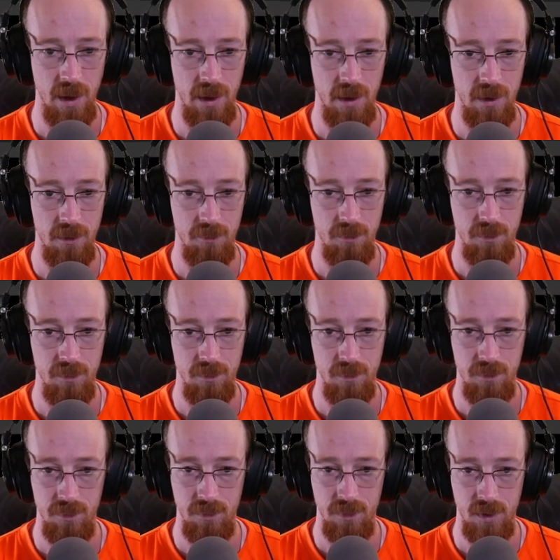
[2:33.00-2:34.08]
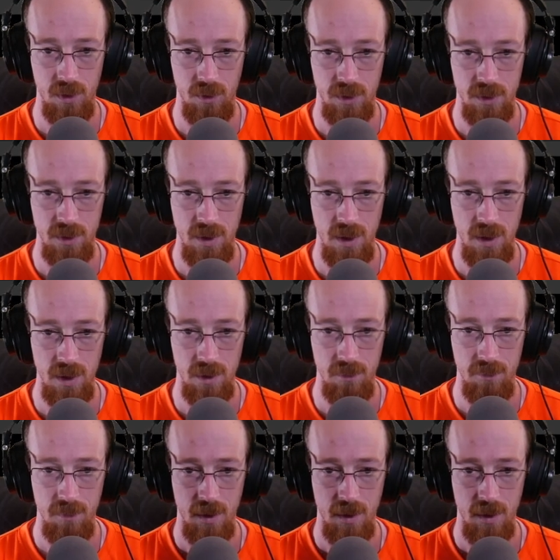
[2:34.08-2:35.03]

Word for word: let it do its thing